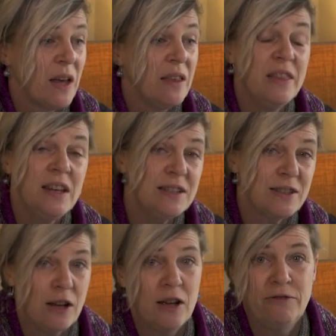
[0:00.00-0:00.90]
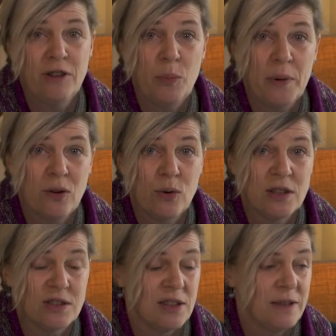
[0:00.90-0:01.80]
This floppy
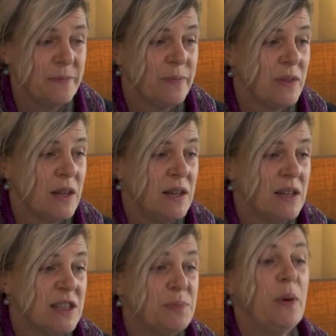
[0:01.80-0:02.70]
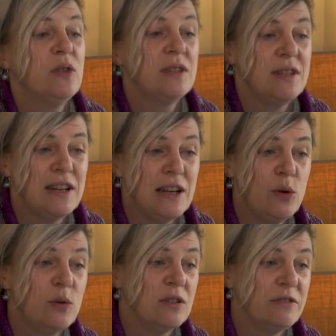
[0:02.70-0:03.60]
creature, spotted in a
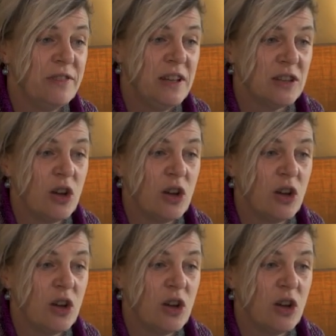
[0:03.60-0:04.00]
local field,